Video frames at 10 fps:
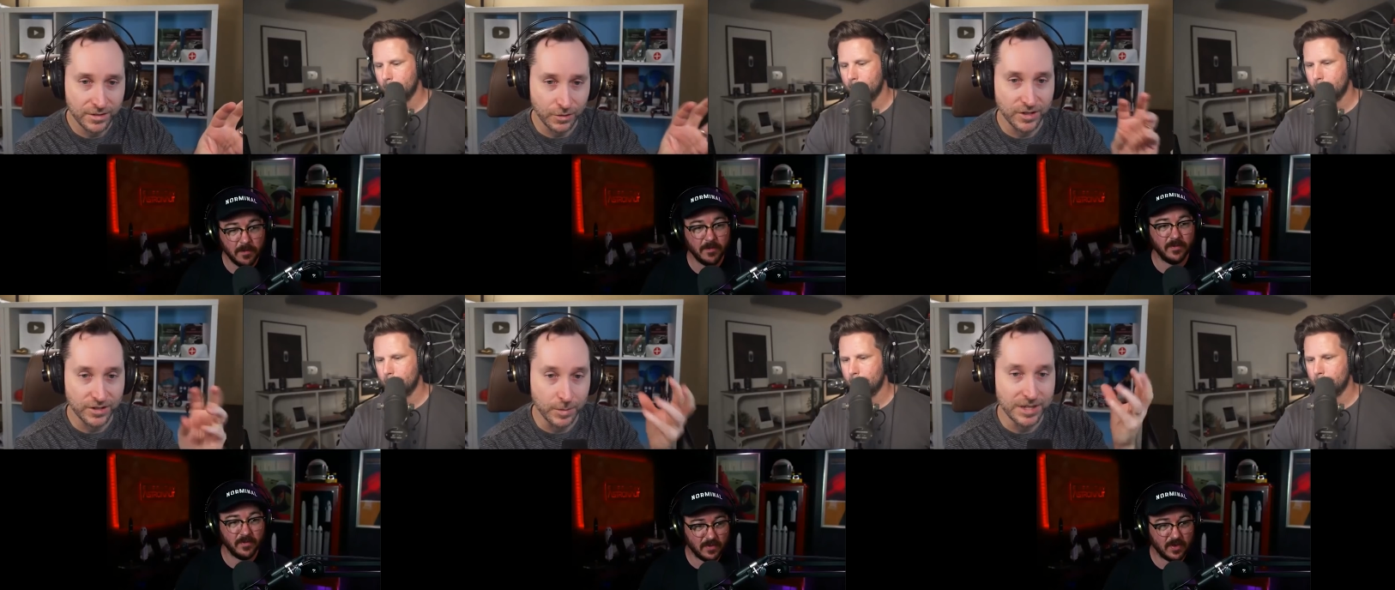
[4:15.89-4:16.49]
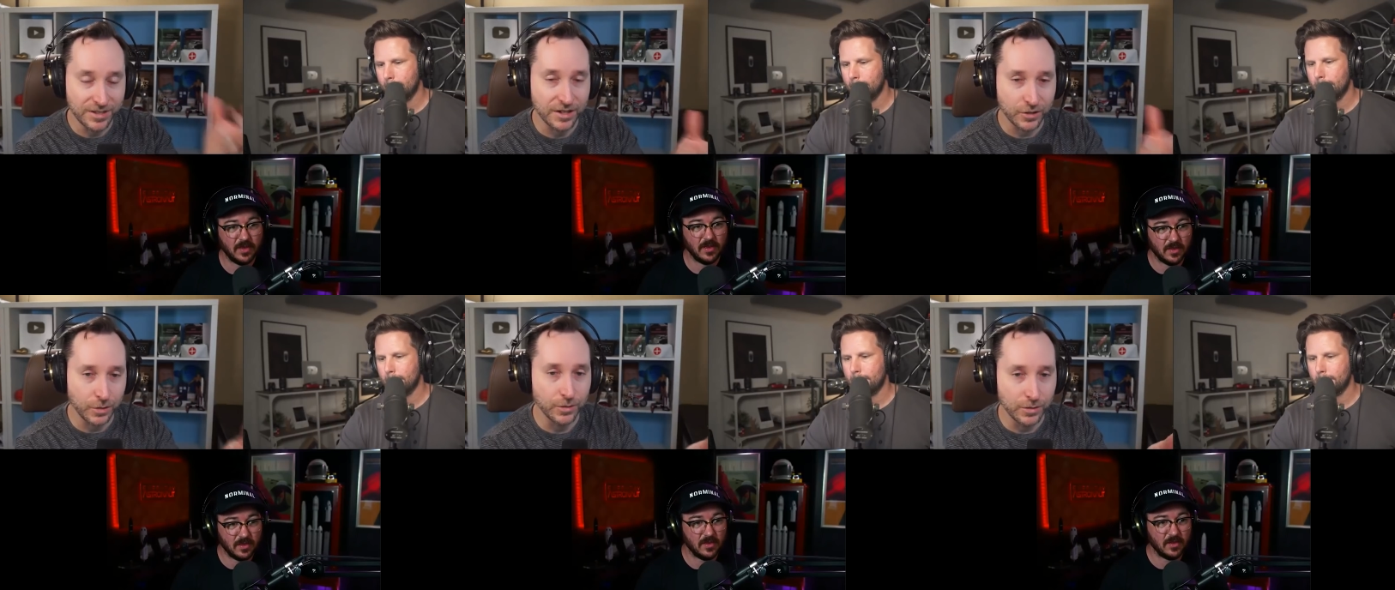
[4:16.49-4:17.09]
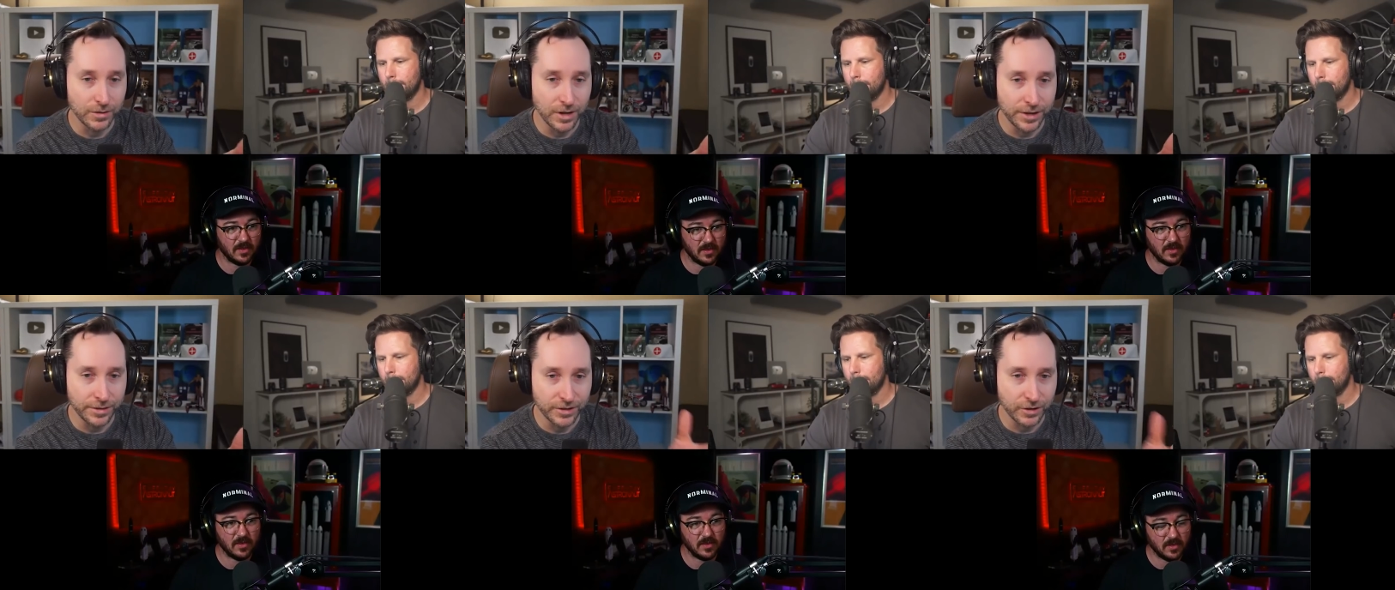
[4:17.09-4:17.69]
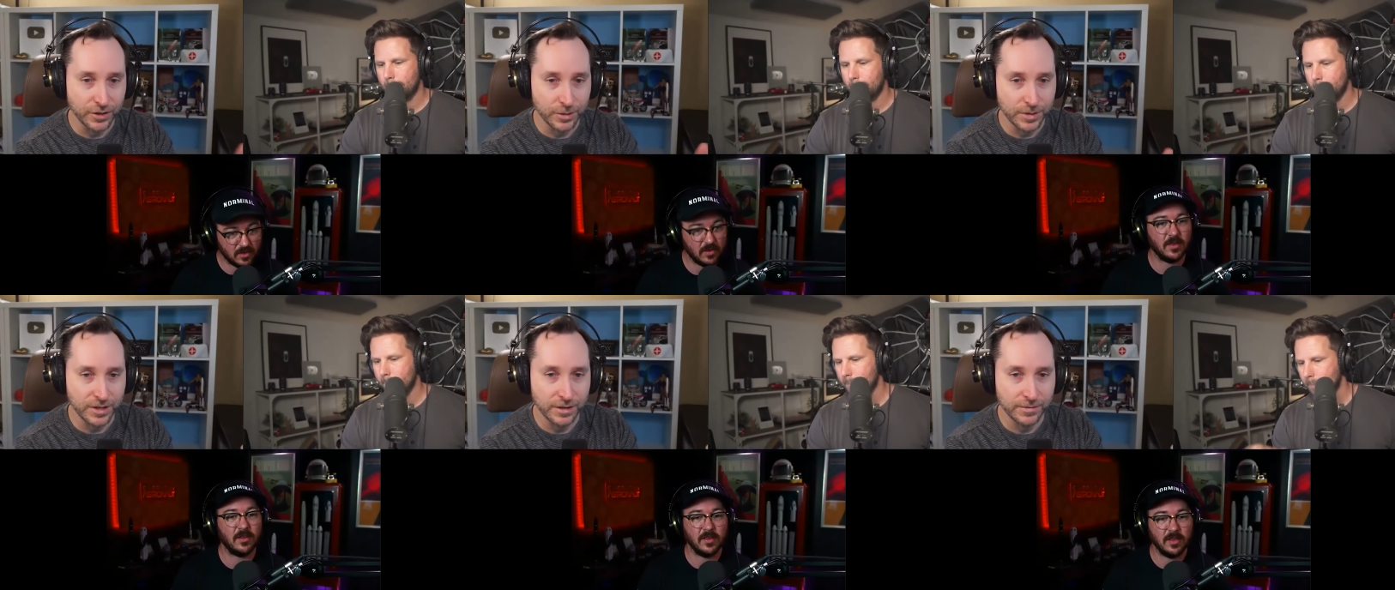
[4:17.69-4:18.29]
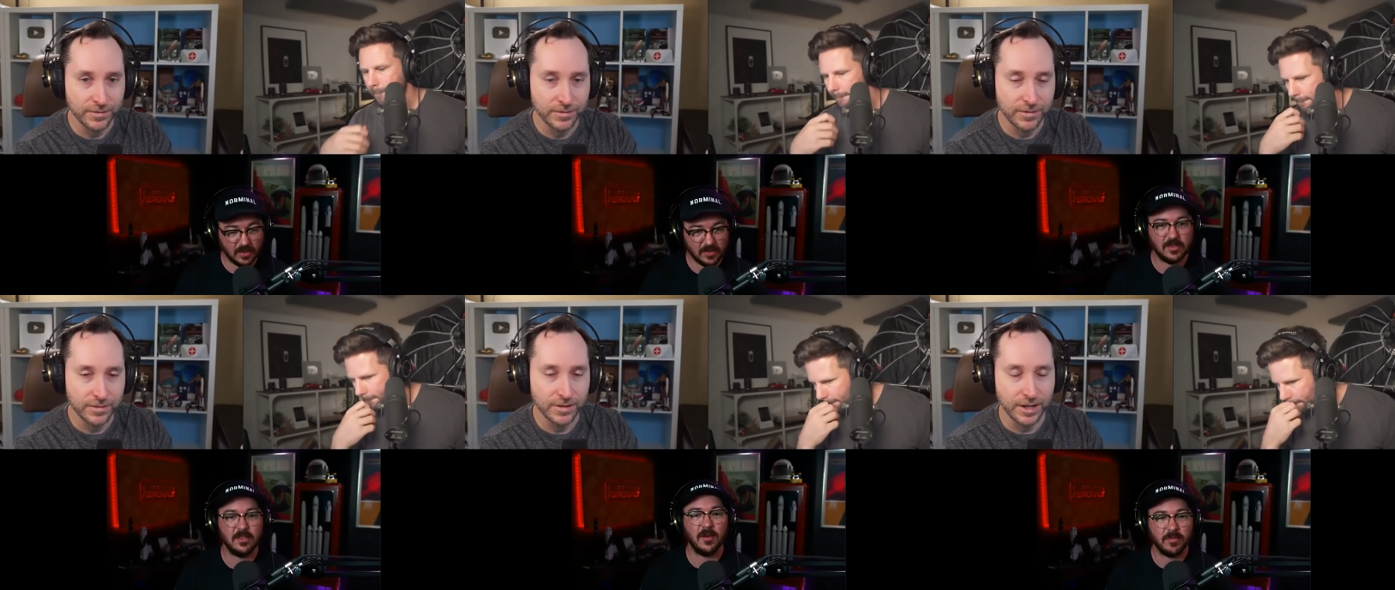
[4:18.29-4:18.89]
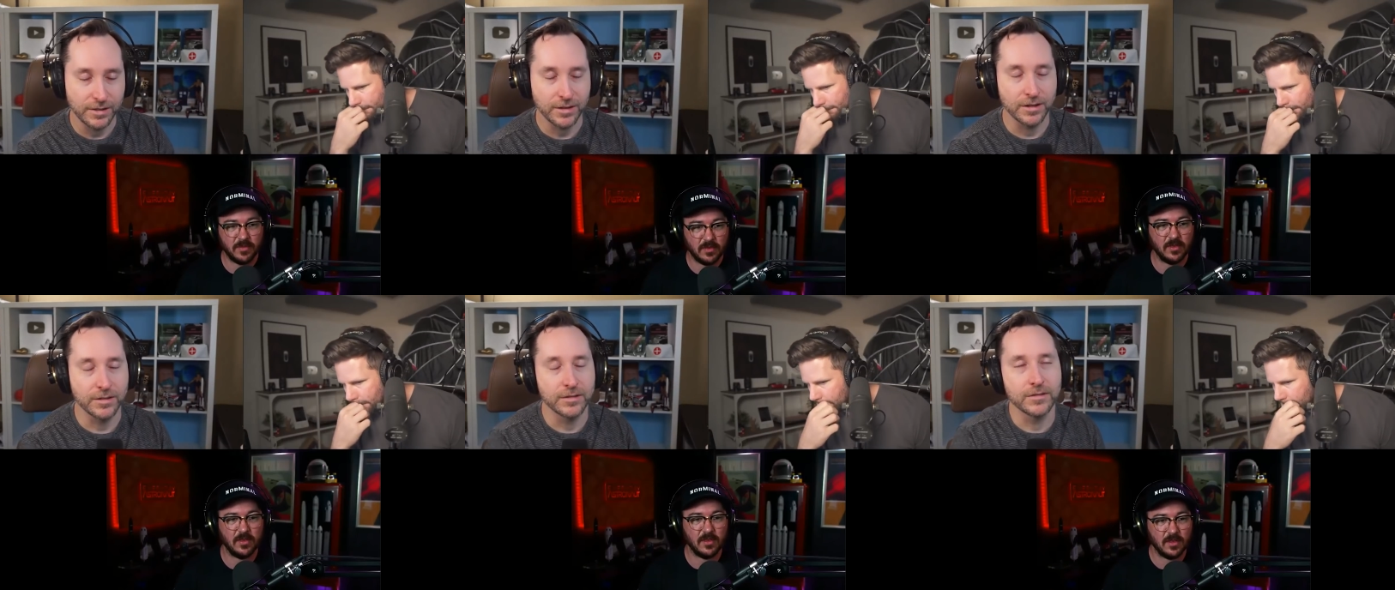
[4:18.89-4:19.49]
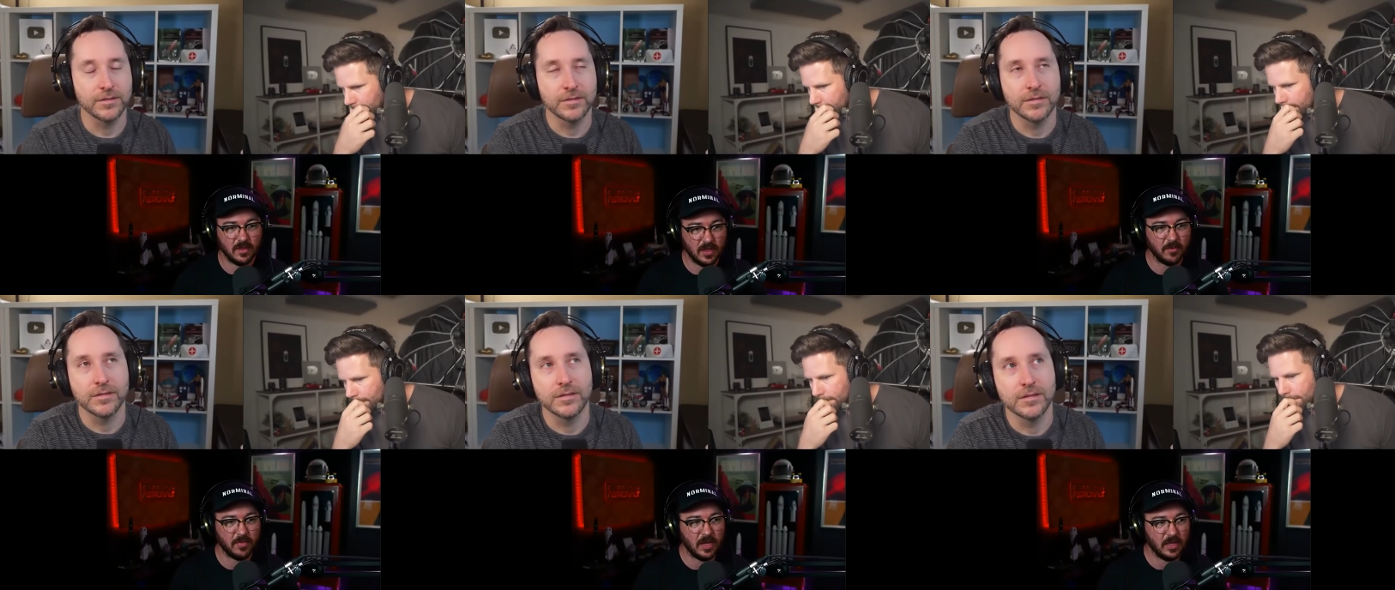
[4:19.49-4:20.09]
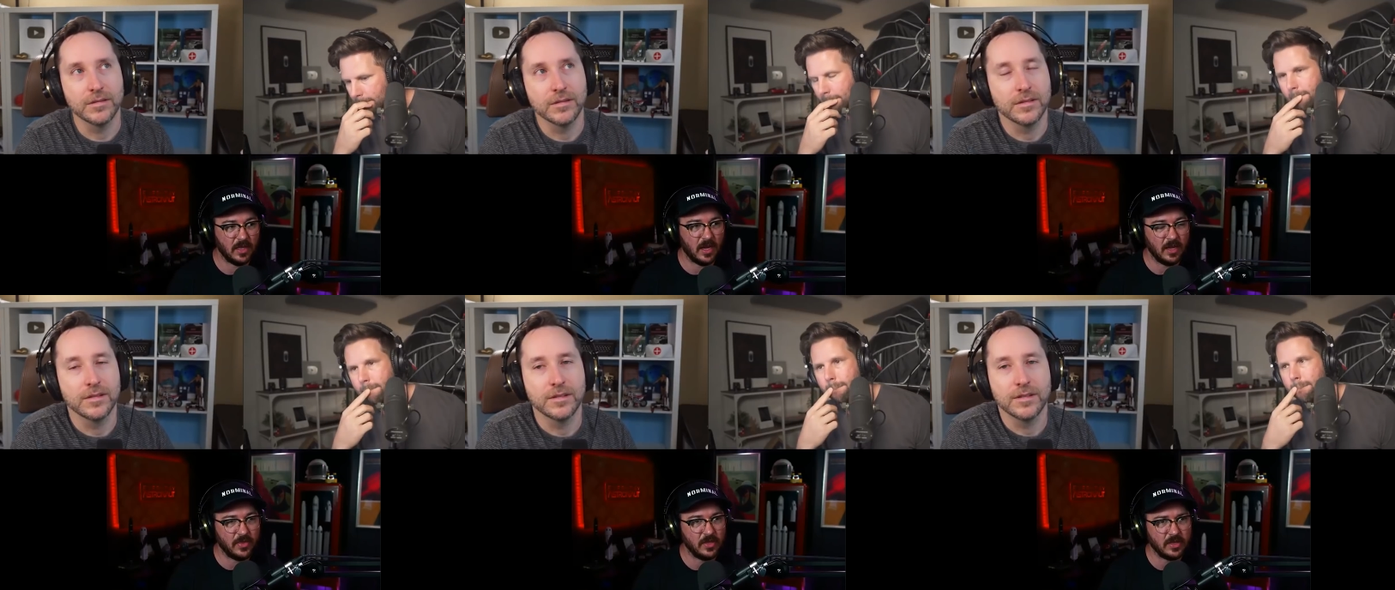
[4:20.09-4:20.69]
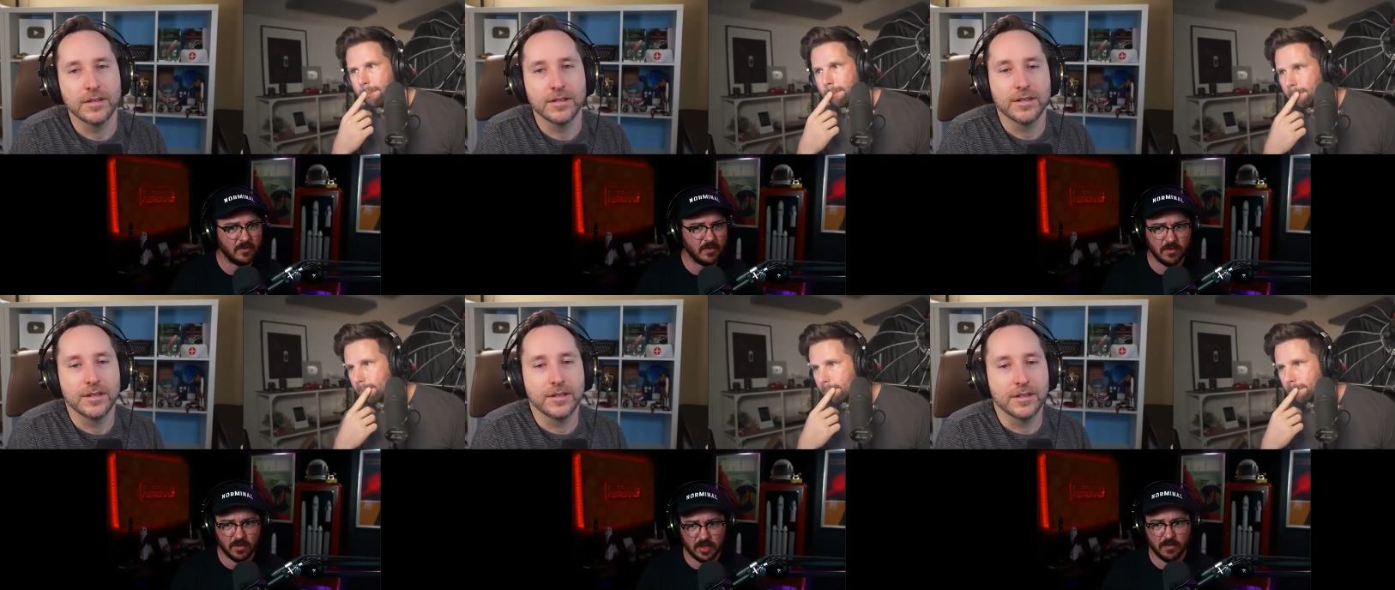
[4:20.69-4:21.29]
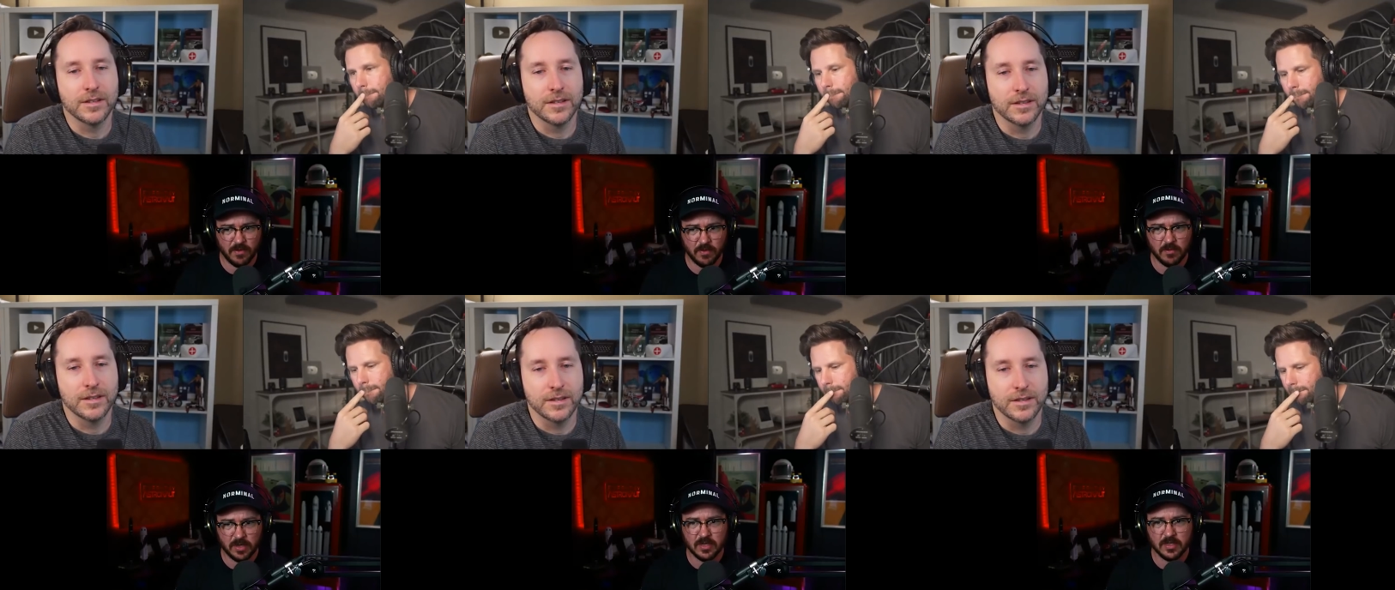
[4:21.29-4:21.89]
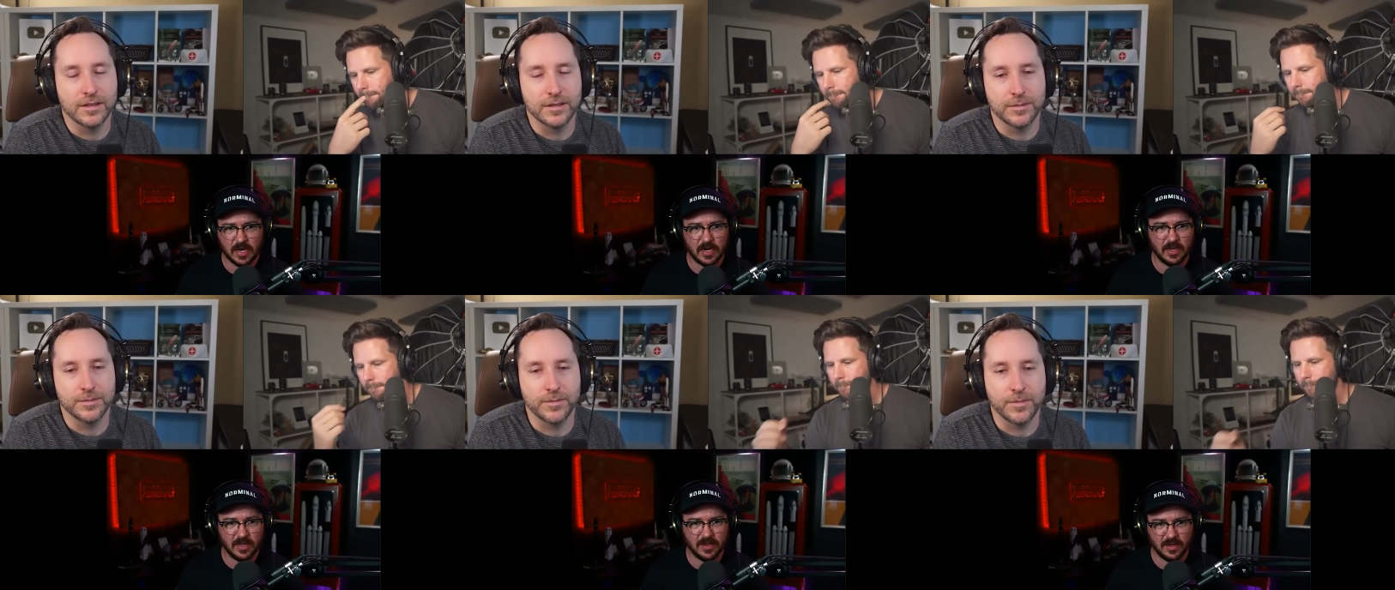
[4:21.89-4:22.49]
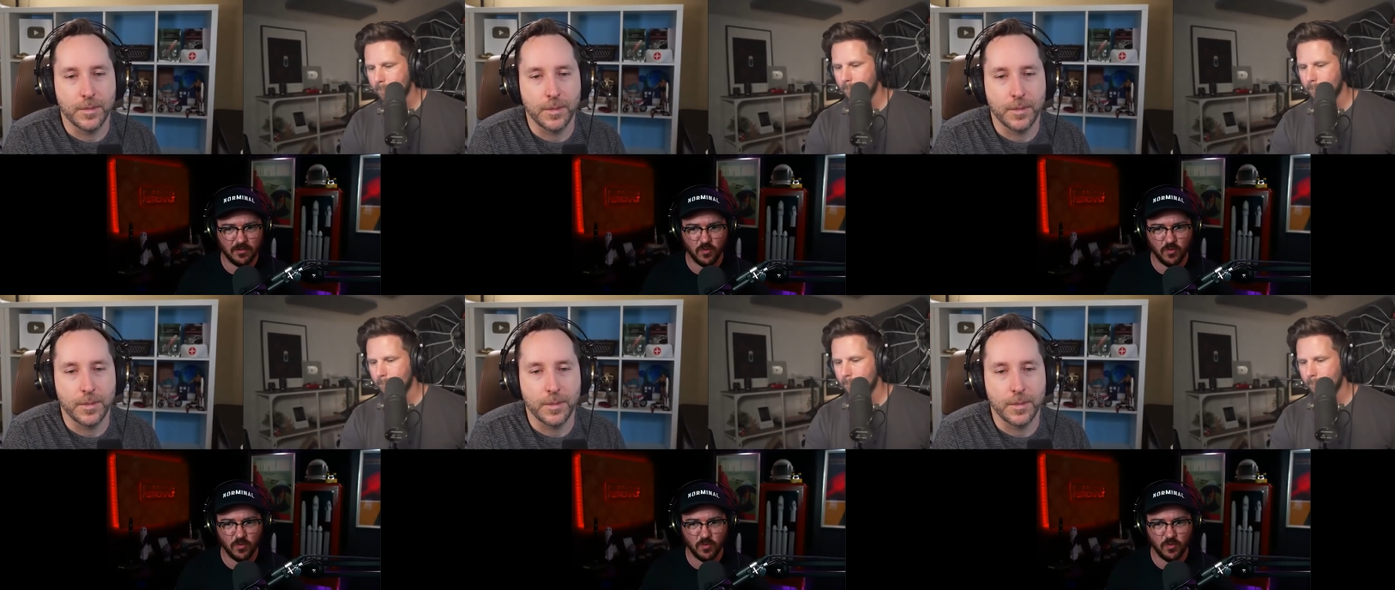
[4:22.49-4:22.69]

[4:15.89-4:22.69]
Speaker 1: So there's going to be six total on the starship itself. Yes. Yep. Yeah. Okay.
Speaker 2: Yep. And I think they've they've even been designing and, and